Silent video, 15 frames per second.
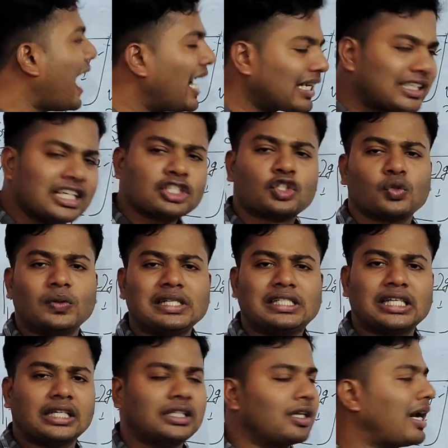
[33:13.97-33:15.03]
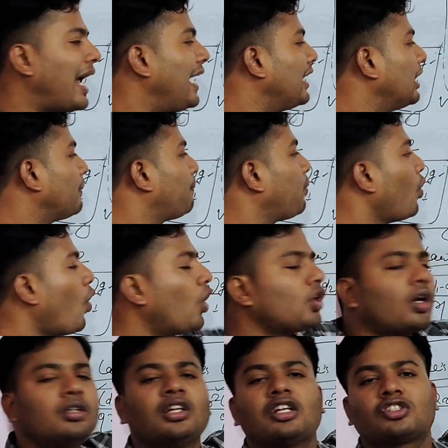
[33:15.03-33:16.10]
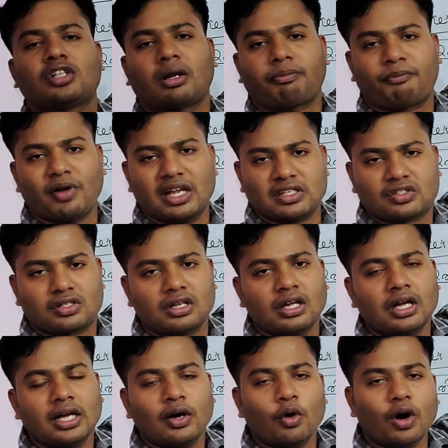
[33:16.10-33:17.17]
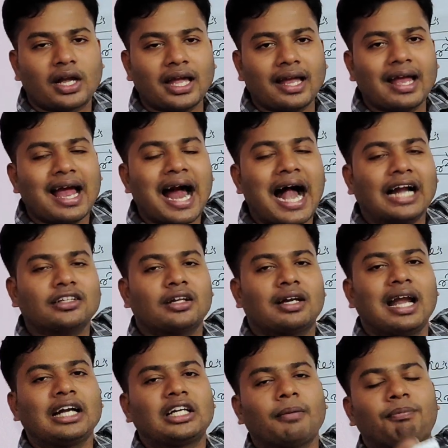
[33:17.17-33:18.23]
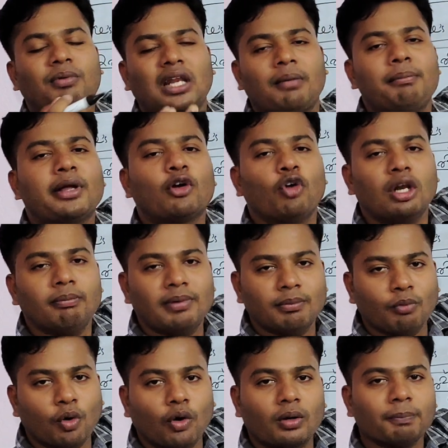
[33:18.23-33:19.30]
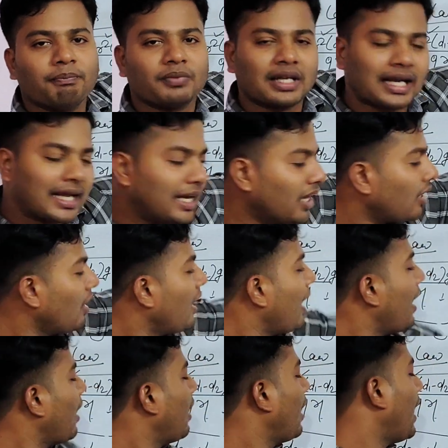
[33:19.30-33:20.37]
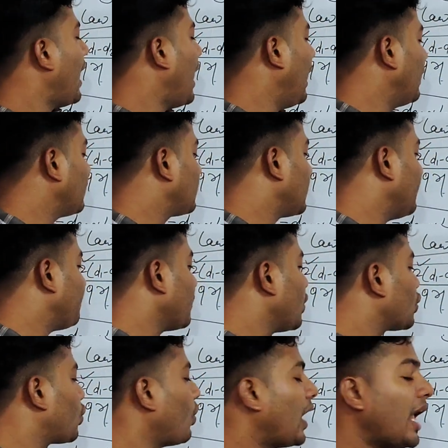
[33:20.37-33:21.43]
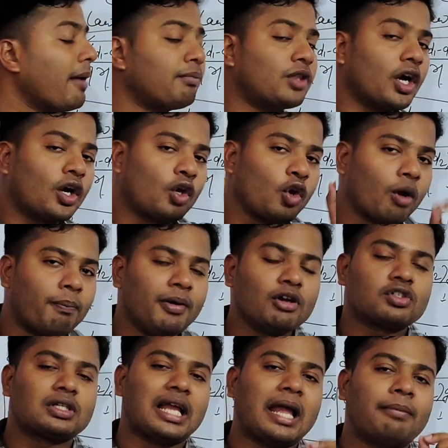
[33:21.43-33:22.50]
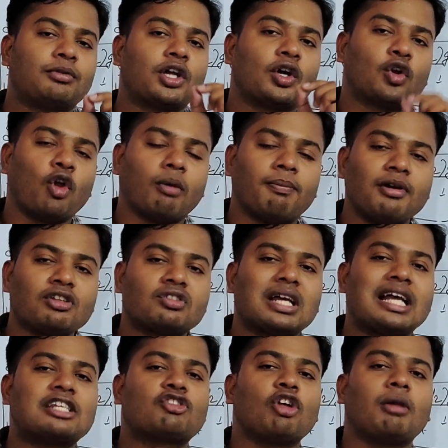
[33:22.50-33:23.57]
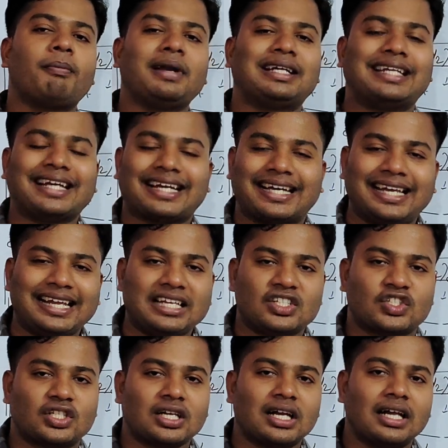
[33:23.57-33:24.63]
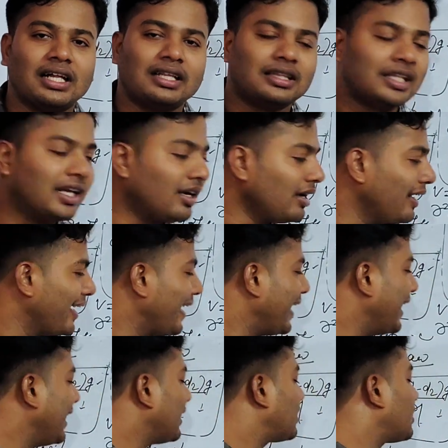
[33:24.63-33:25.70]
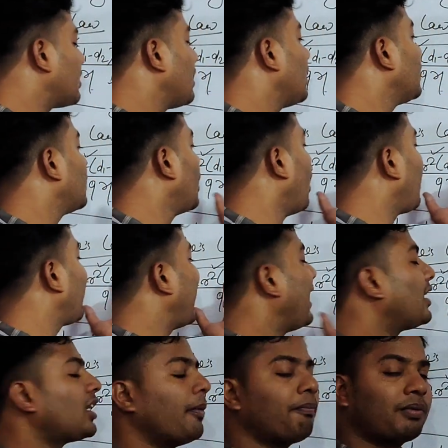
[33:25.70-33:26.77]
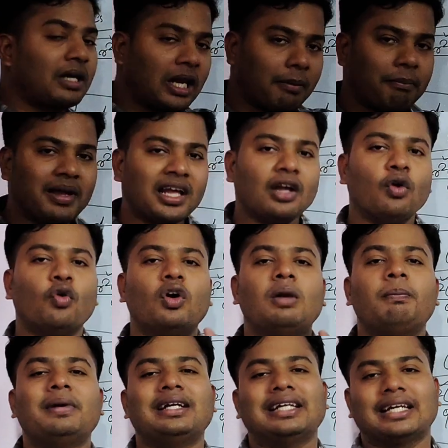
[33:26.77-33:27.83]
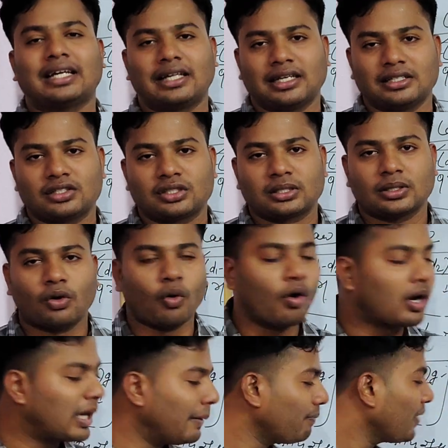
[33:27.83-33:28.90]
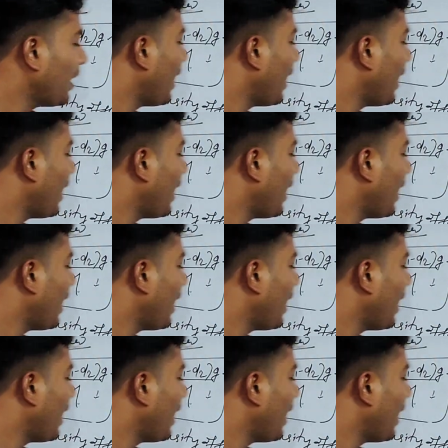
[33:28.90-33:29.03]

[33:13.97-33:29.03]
attached to each other and it float on the surface, okay, and the rate of creaming will be more. Here, so if the globule size will be decreased, then the rate of creaming will be decreased. Okay,